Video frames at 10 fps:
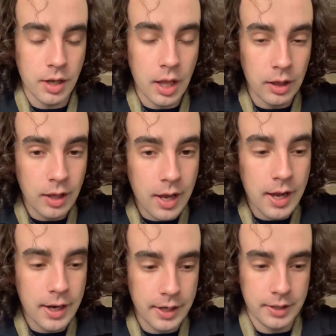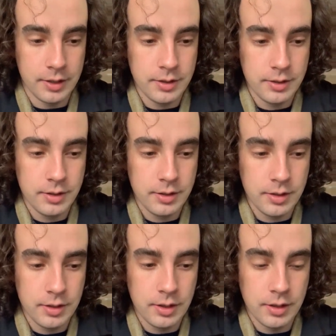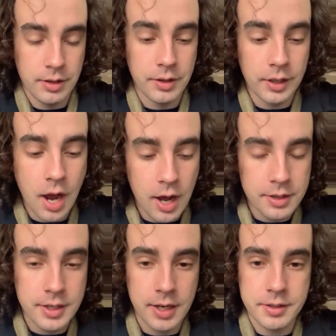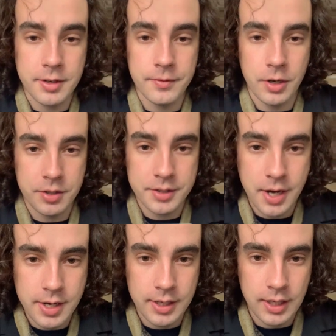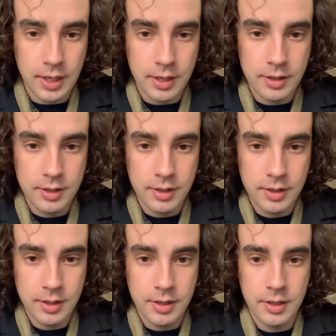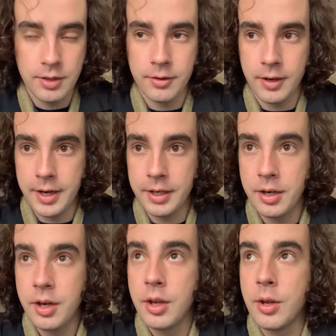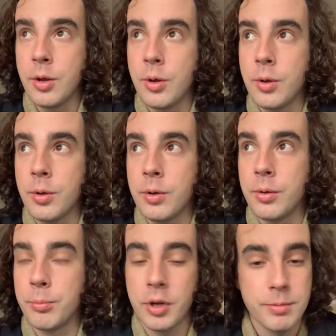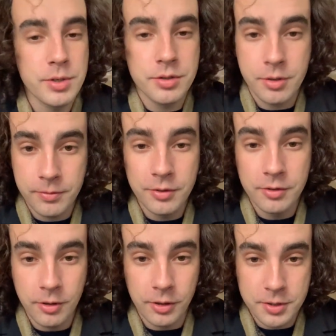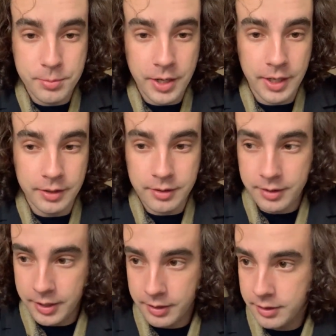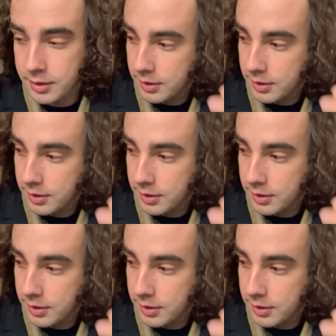align the contents of your psyche, right? Buckminster Fuller explained that